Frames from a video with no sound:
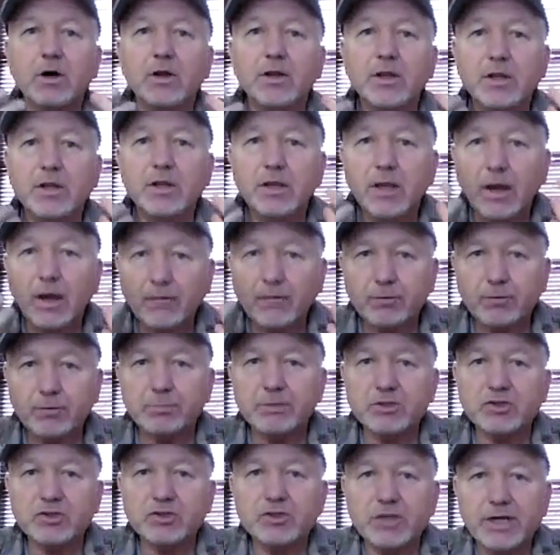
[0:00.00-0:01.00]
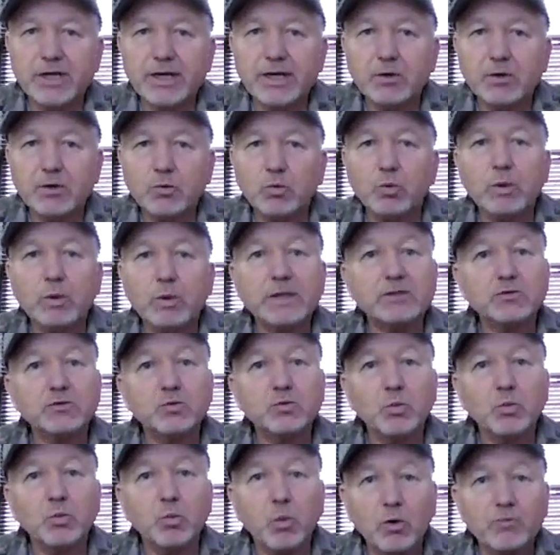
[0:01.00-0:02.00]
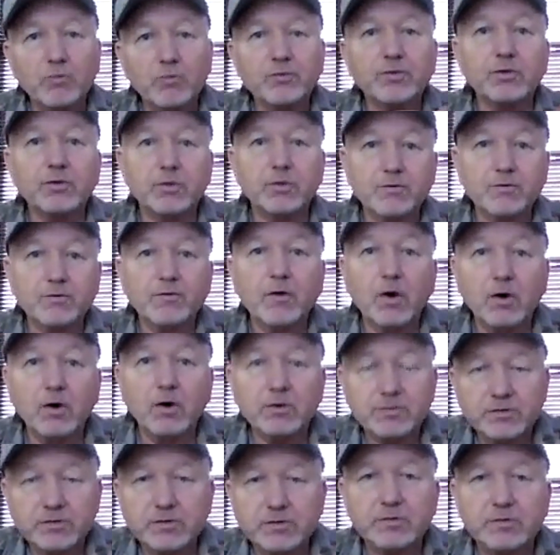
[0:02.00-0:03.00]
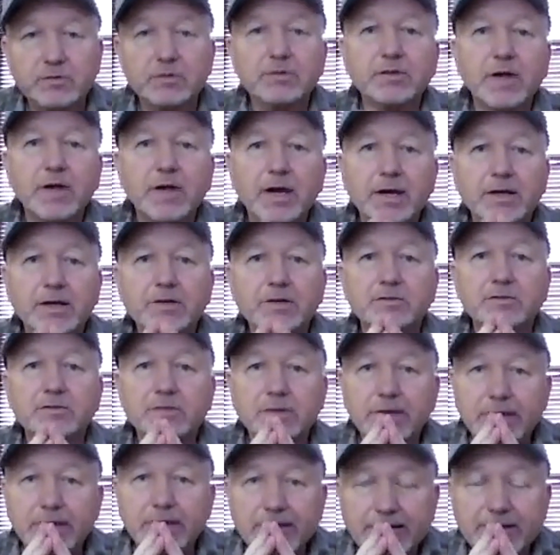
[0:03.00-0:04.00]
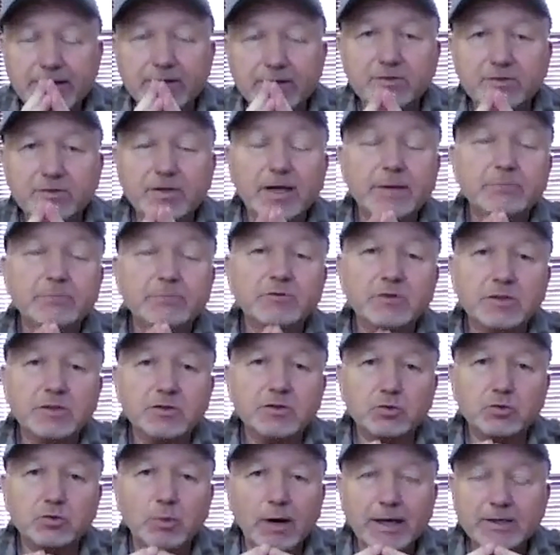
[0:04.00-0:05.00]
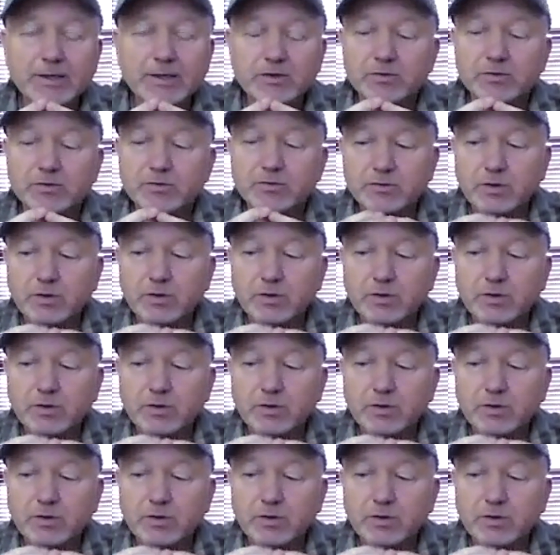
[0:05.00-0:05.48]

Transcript: another machine which wasn't as fast as the Deus in the same situation.